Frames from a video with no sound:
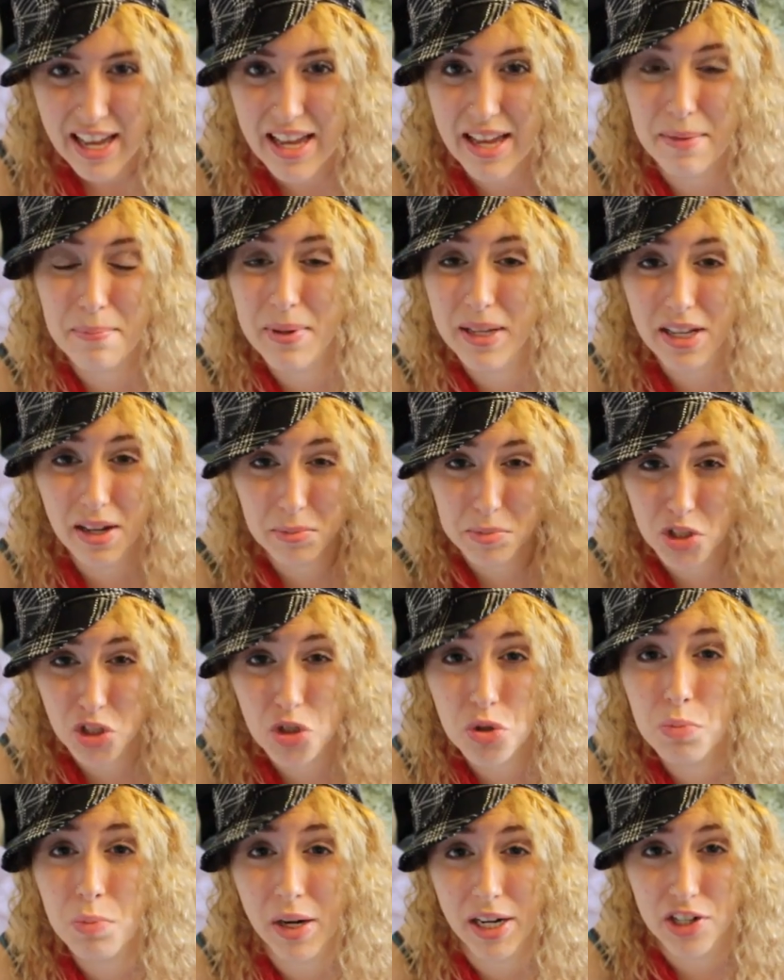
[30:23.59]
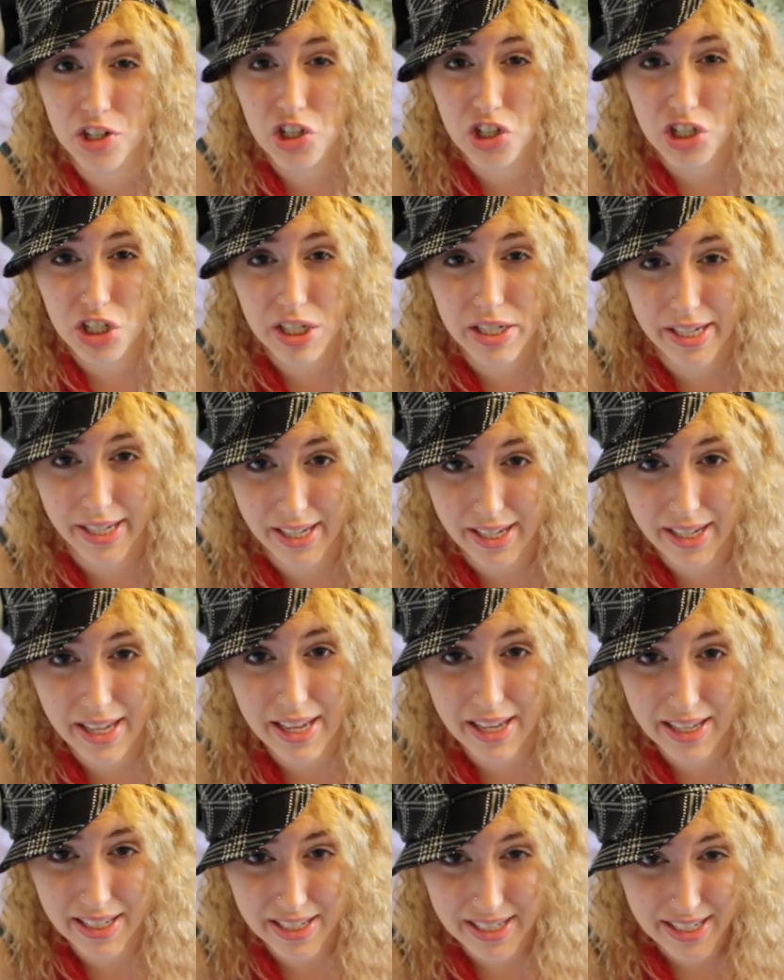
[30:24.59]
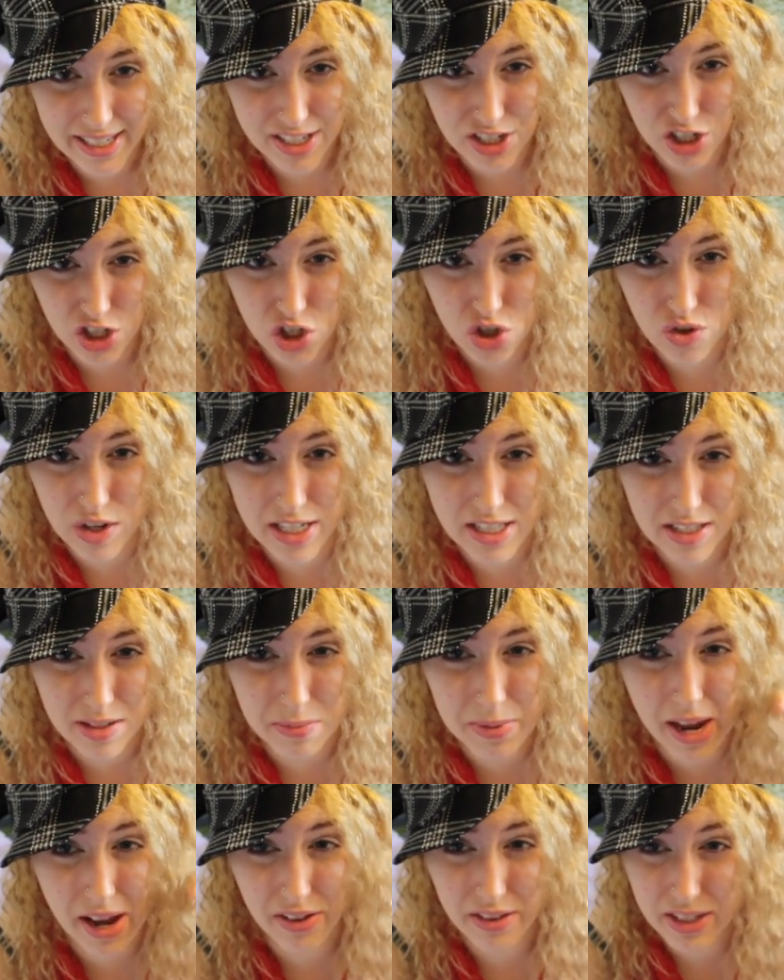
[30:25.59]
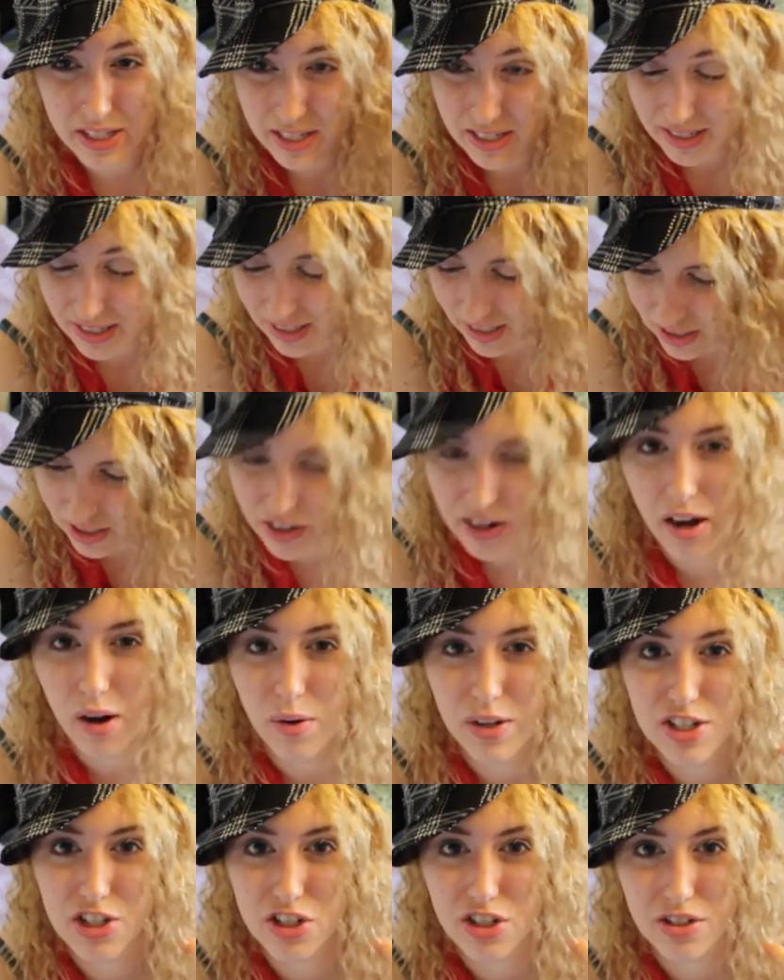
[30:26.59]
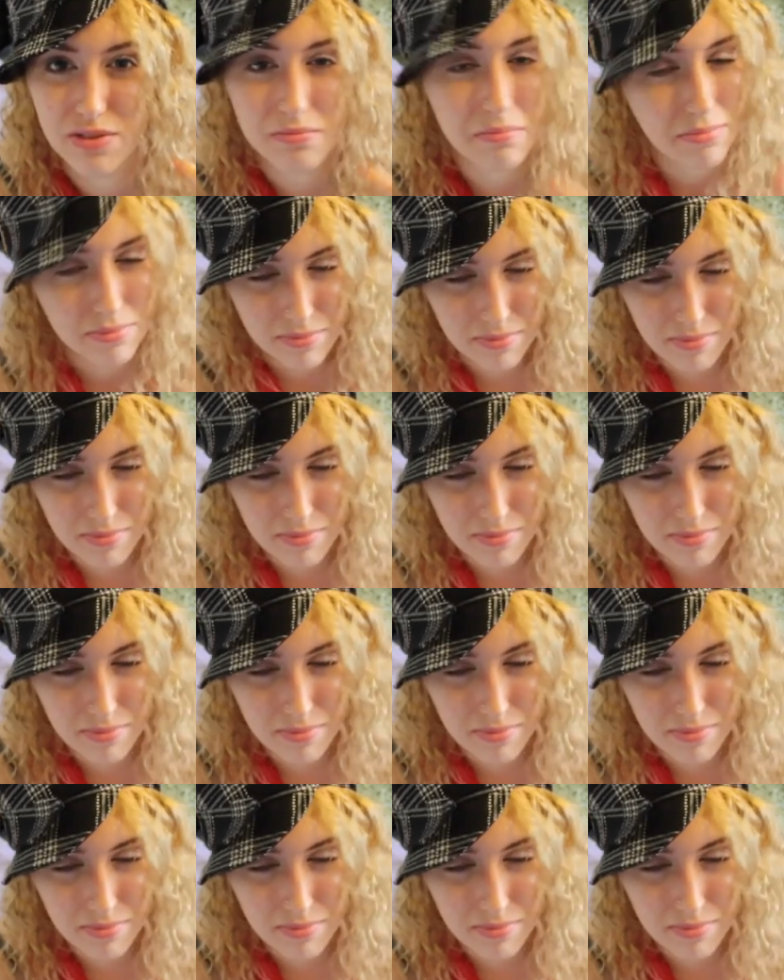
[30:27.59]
it becomes too much and it just stresses me out, and then, you know, it just,